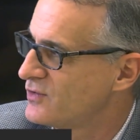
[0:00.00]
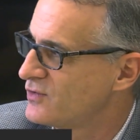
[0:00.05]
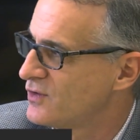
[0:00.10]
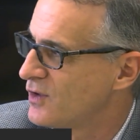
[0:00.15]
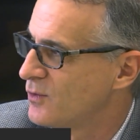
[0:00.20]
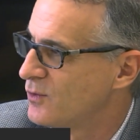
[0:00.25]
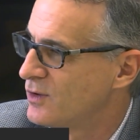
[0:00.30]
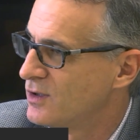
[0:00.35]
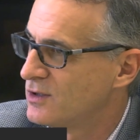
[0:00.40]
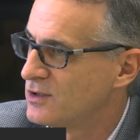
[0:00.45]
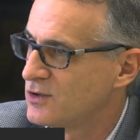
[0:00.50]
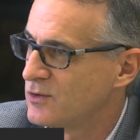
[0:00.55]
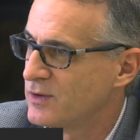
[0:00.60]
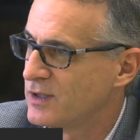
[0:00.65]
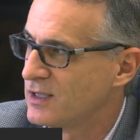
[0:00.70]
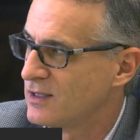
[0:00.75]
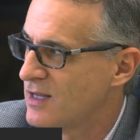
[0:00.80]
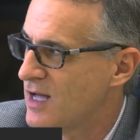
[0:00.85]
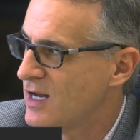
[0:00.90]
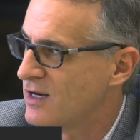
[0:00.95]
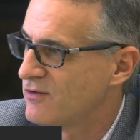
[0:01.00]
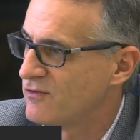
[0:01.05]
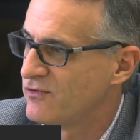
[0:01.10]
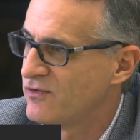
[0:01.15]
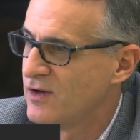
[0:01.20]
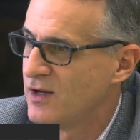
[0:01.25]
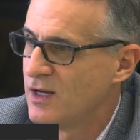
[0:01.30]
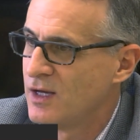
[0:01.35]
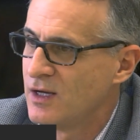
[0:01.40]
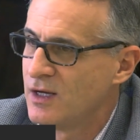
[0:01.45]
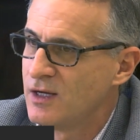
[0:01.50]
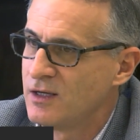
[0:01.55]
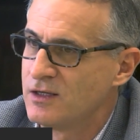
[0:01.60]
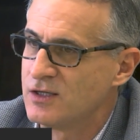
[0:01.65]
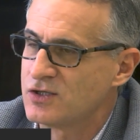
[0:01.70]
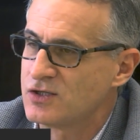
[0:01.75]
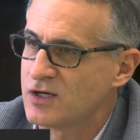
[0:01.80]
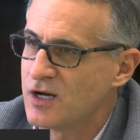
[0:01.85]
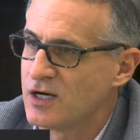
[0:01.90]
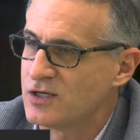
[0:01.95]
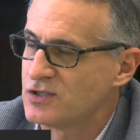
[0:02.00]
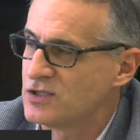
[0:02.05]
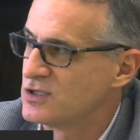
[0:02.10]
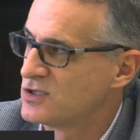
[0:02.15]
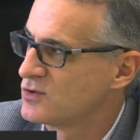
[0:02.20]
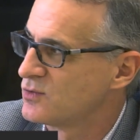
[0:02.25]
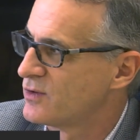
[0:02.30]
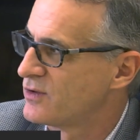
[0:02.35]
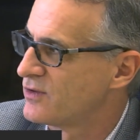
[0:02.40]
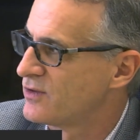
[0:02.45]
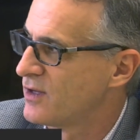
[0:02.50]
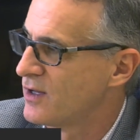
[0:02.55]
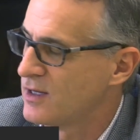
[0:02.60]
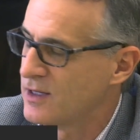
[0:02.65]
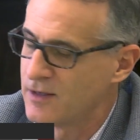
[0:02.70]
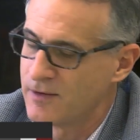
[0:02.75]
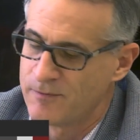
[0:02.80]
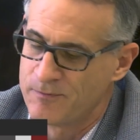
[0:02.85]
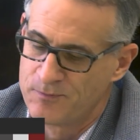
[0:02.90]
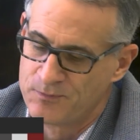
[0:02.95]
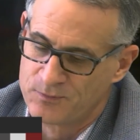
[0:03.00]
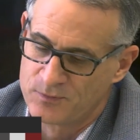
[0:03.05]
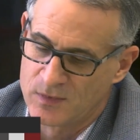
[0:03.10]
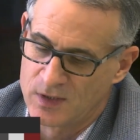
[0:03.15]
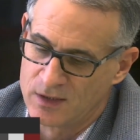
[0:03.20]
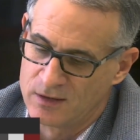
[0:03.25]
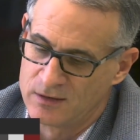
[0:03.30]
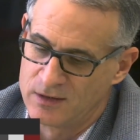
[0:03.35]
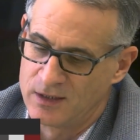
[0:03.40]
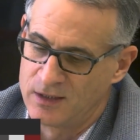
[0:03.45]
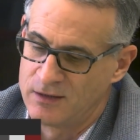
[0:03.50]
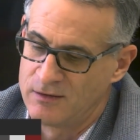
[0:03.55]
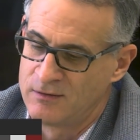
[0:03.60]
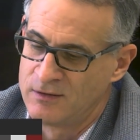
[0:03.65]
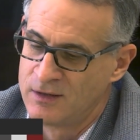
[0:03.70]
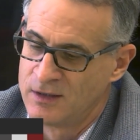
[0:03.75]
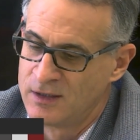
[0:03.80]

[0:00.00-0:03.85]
So we're doing a lot of discussions with the